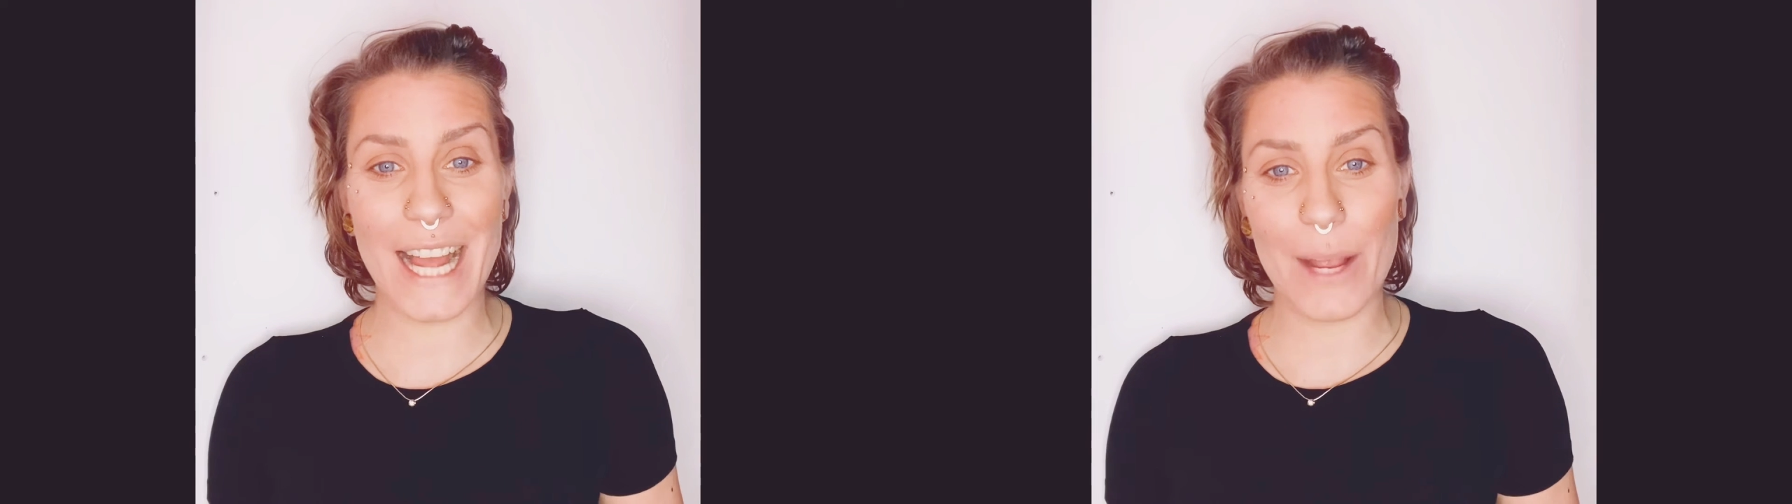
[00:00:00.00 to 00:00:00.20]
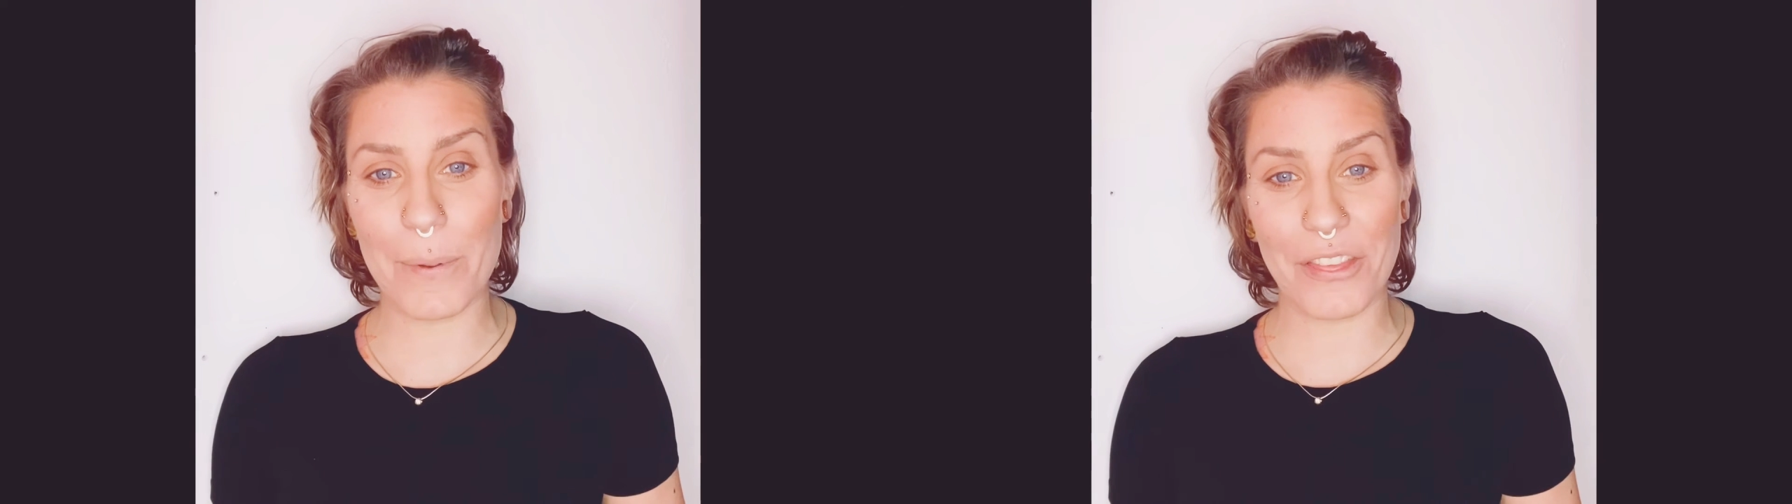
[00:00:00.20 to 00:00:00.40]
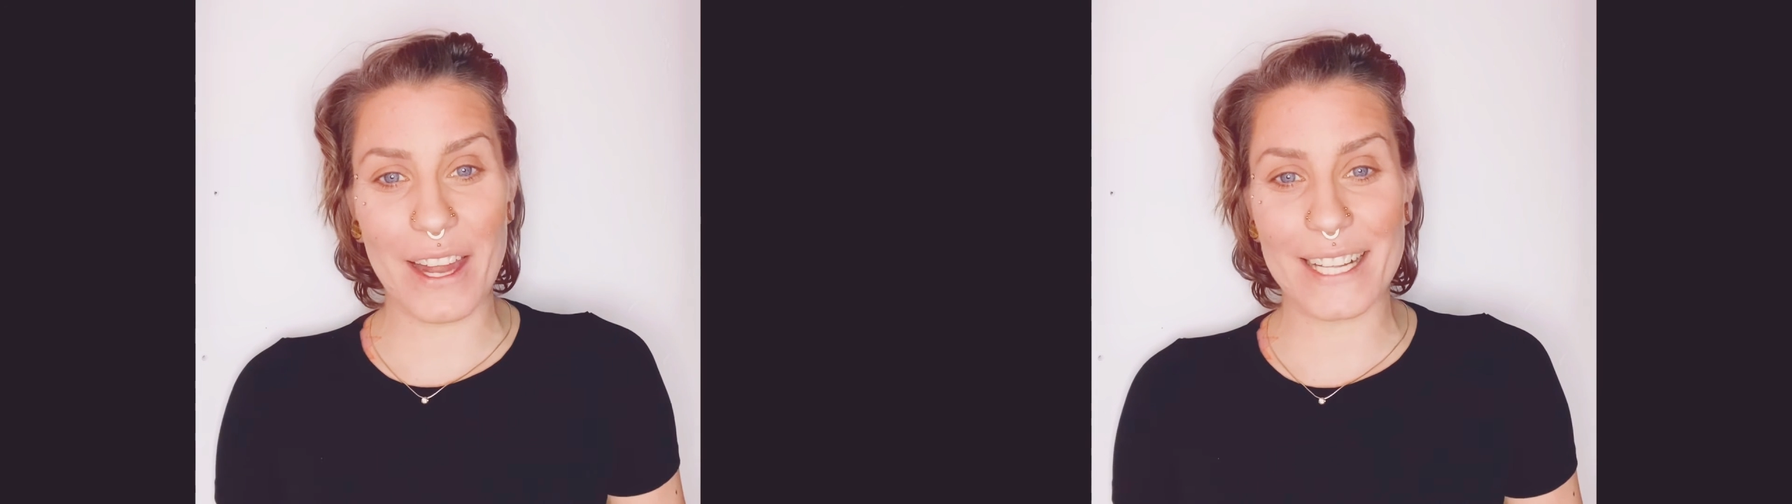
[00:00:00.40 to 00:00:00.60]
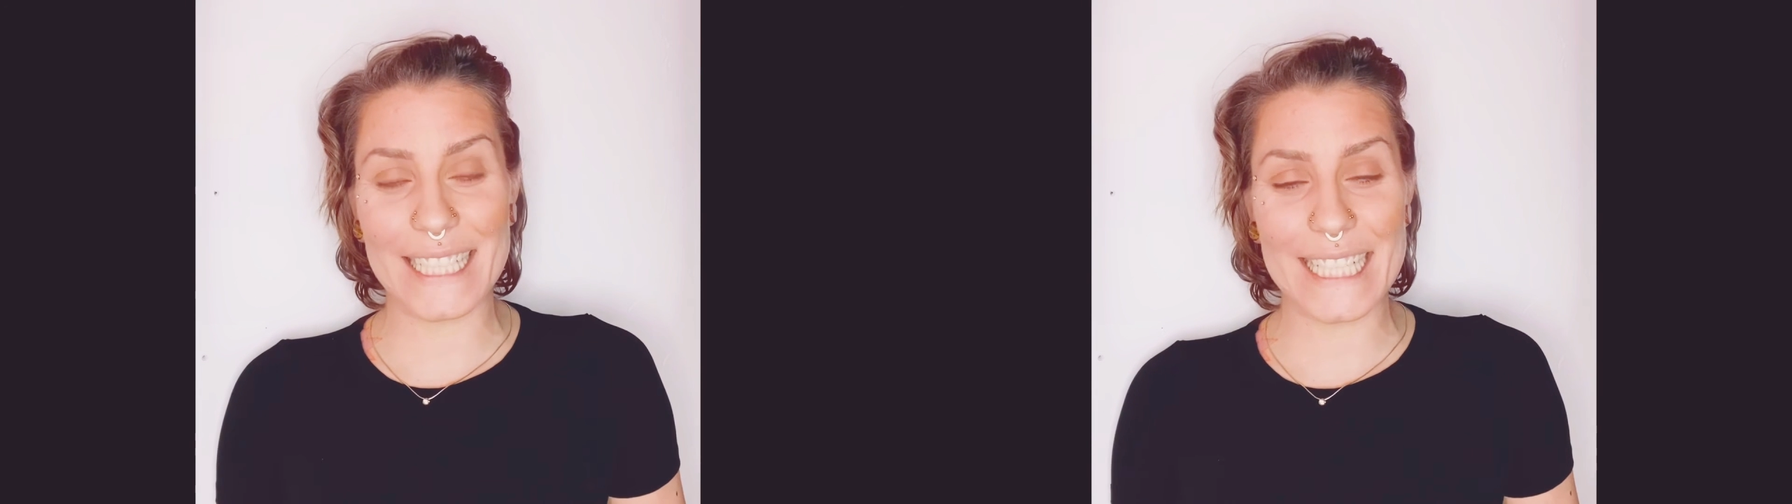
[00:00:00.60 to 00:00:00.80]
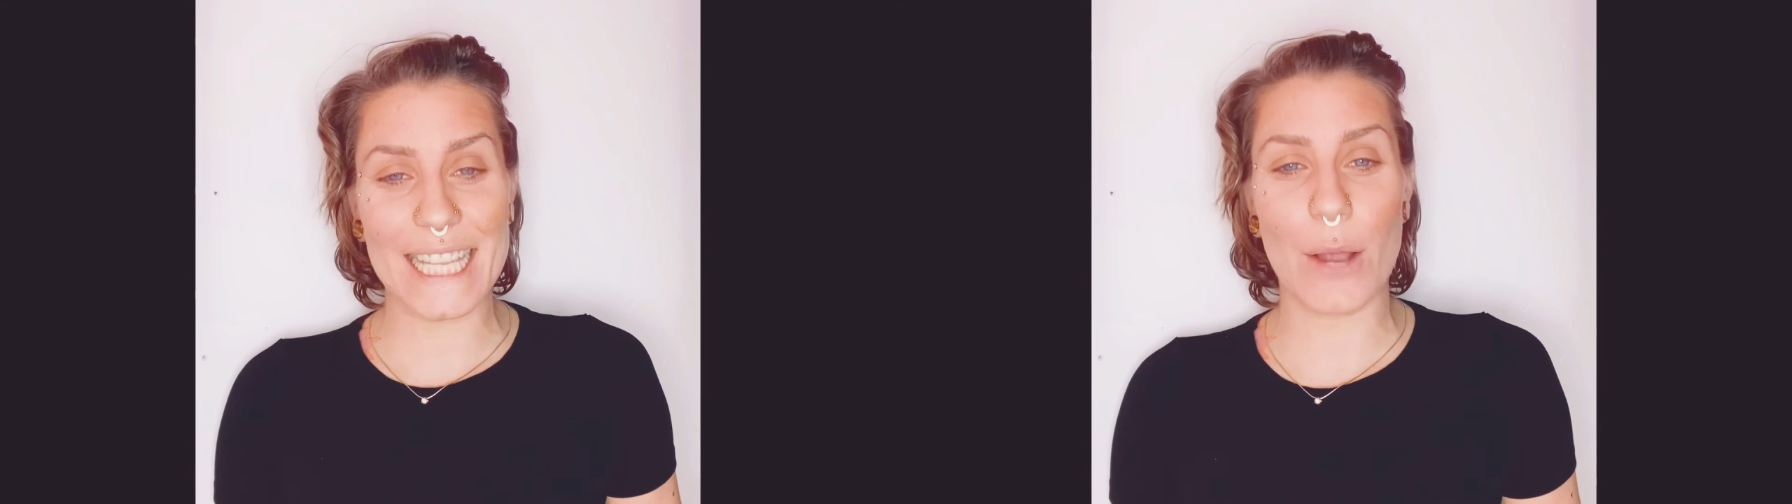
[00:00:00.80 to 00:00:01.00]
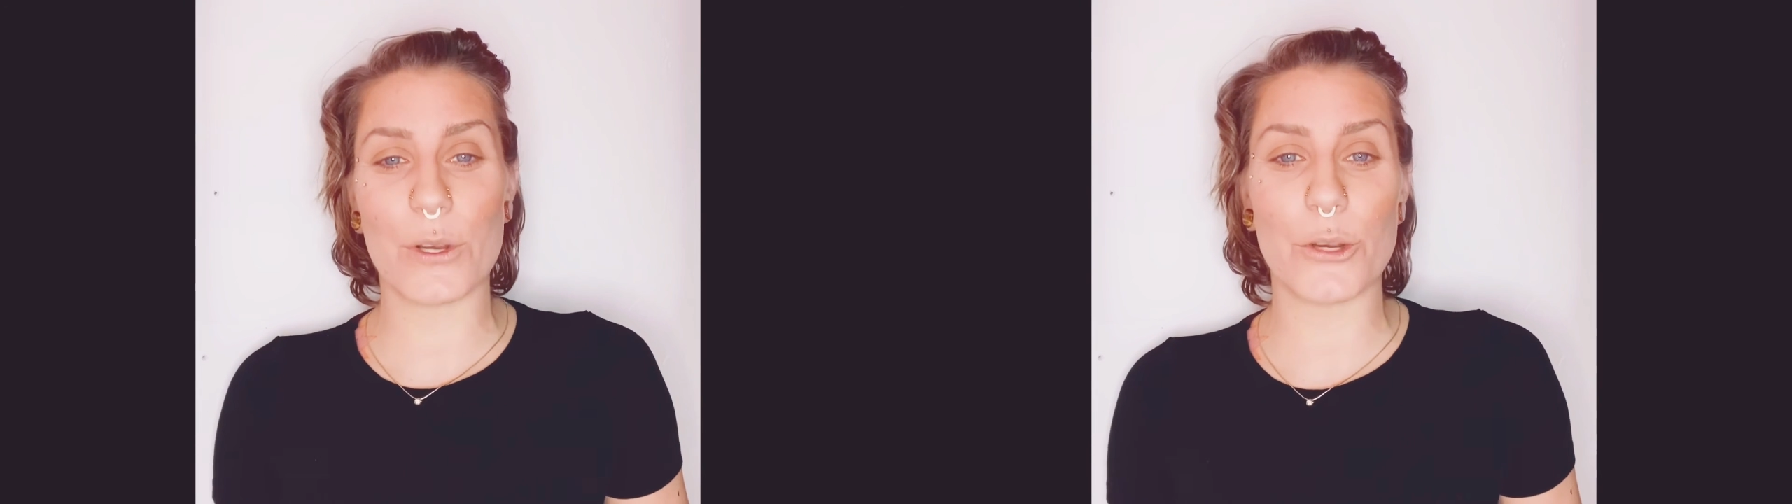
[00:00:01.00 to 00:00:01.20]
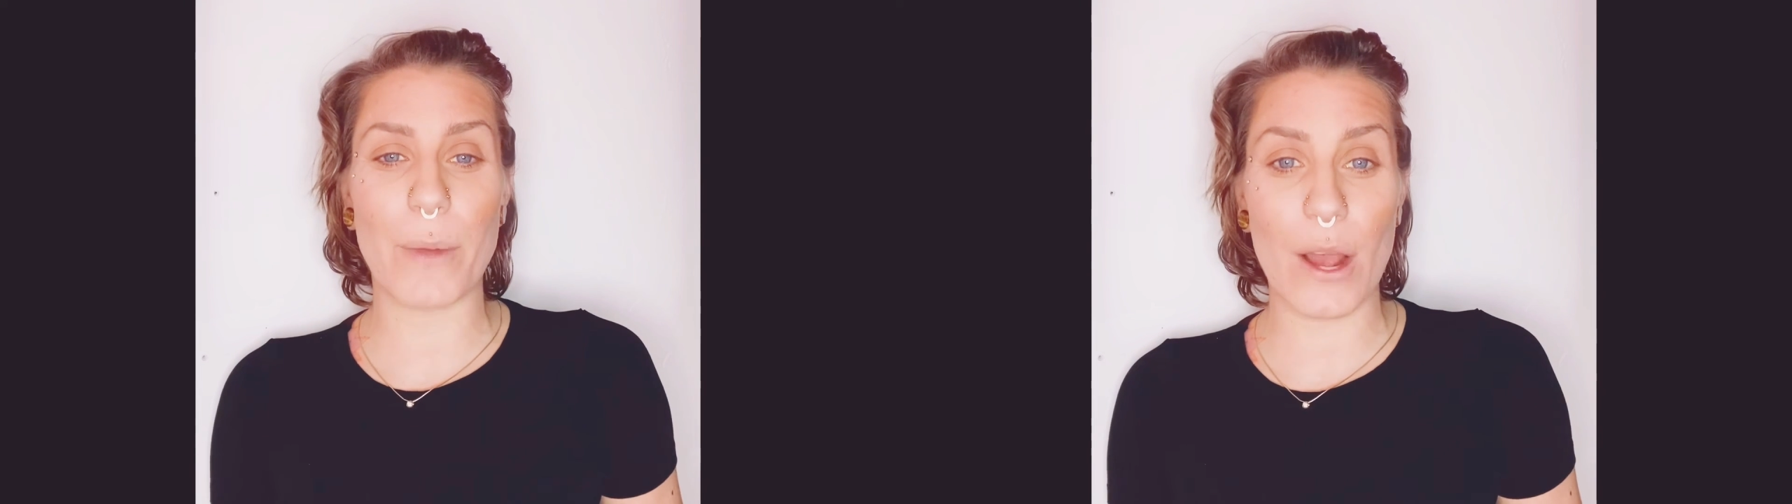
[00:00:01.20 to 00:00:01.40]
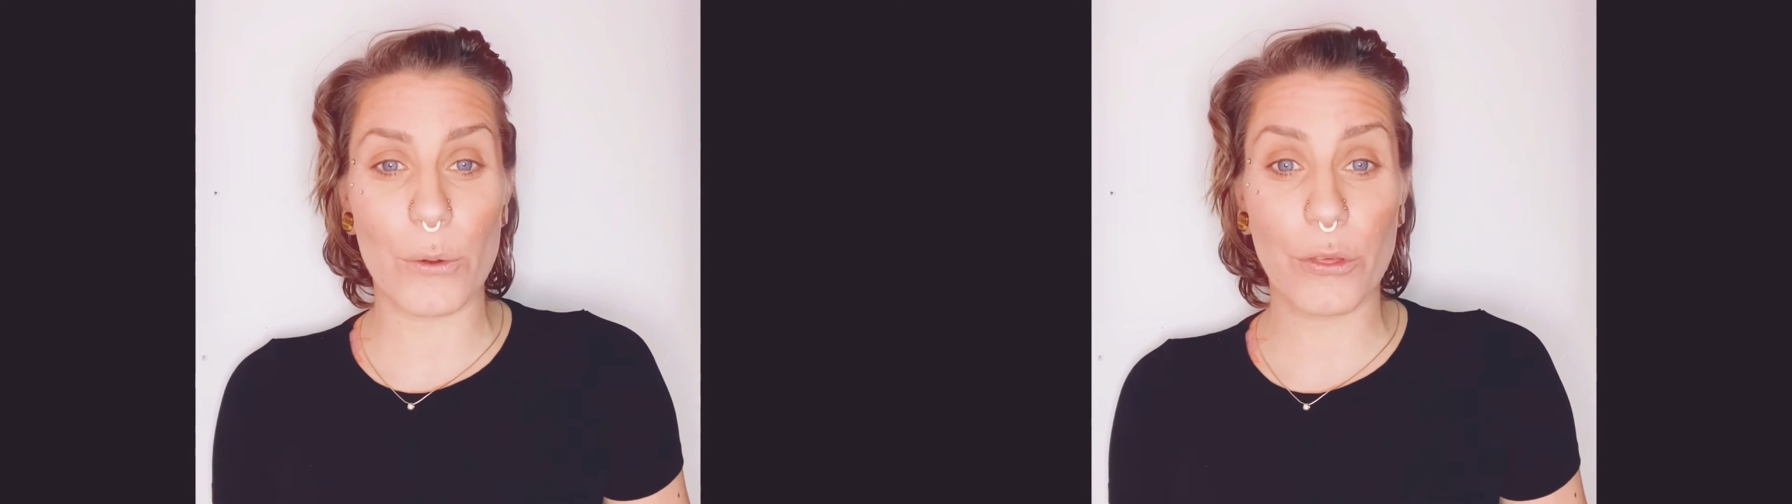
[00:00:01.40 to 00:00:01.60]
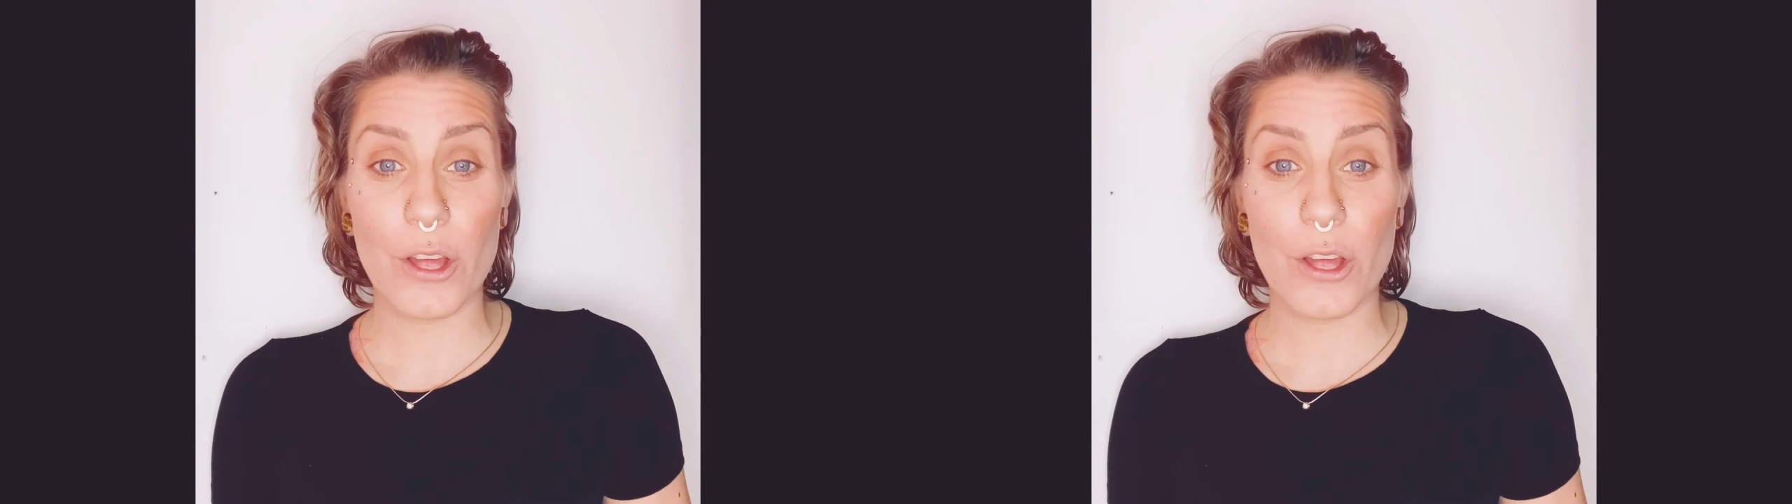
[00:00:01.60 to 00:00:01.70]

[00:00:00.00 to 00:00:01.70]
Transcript: hypothetically allow in your mouth.